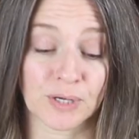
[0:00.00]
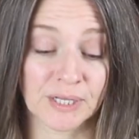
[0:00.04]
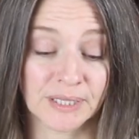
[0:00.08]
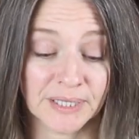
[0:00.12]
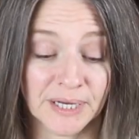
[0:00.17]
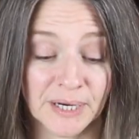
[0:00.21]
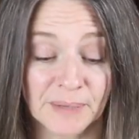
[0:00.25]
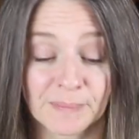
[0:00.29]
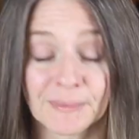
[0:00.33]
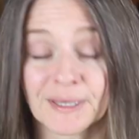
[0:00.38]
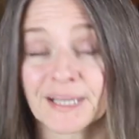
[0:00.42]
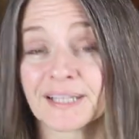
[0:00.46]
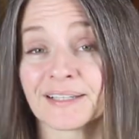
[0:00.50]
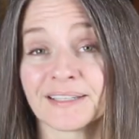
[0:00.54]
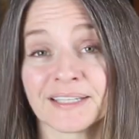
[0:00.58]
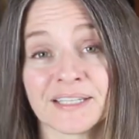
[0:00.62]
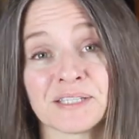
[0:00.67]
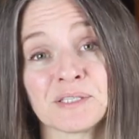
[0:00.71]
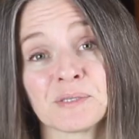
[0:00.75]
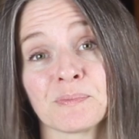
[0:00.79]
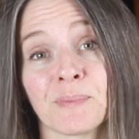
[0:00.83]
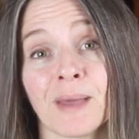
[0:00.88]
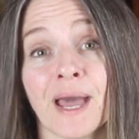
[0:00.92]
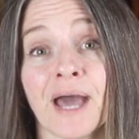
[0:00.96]
Claire
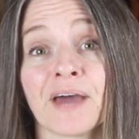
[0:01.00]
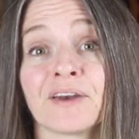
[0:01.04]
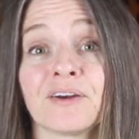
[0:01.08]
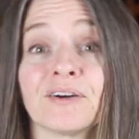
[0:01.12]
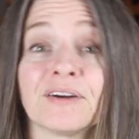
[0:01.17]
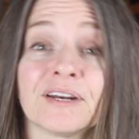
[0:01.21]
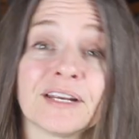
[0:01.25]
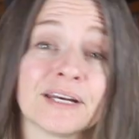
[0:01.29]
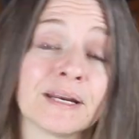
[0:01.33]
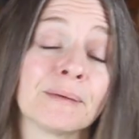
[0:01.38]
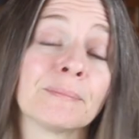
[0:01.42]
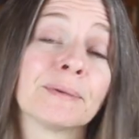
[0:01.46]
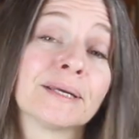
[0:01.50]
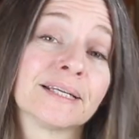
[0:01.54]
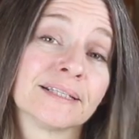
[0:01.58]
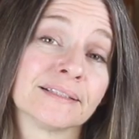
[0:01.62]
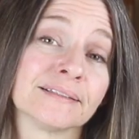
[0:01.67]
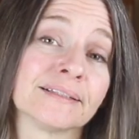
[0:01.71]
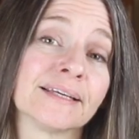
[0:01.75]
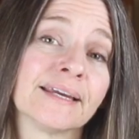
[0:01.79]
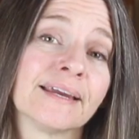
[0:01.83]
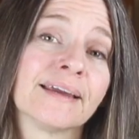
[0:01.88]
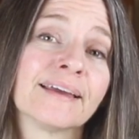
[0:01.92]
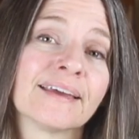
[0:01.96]
McLean's pattern and I'm
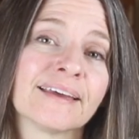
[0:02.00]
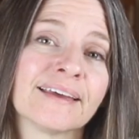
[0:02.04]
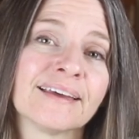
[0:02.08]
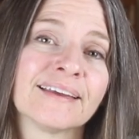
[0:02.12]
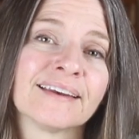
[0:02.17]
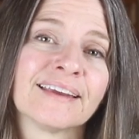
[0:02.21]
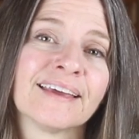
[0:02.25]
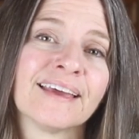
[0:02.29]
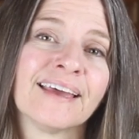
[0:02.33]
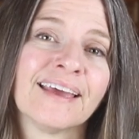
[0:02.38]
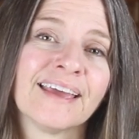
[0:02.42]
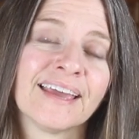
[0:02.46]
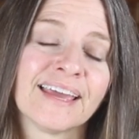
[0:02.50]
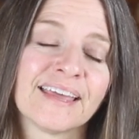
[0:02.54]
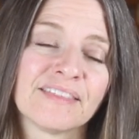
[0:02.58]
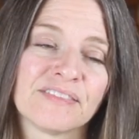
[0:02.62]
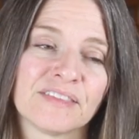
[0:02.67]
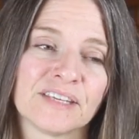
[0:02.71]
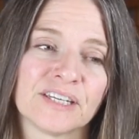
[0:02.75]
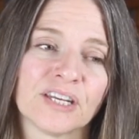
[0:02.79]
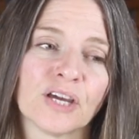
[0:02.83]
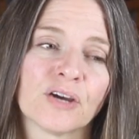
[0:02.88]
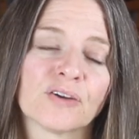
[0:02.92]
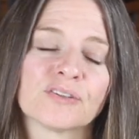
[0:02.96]
gonna link it
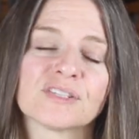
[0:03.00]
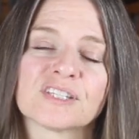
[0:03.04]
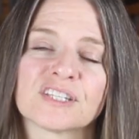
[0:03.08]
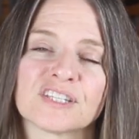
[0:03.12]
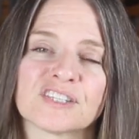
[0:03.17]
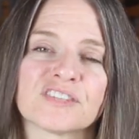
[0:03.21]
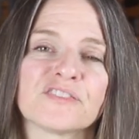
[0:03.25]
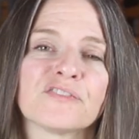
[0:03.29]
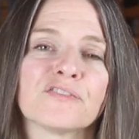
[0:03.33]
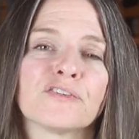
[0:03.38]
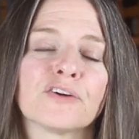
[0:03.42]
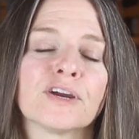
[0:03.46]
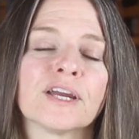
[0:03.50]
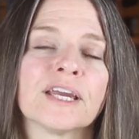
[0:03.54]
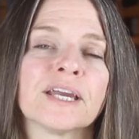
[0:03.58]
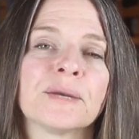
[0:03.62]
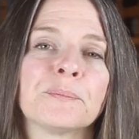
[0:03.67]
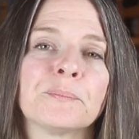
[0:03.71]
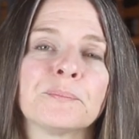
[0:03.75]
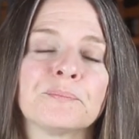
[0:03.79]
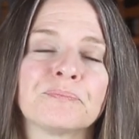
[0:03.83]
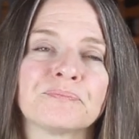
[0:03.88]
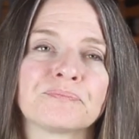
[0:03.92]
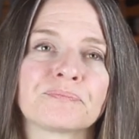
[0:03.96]
in the notes, it's free.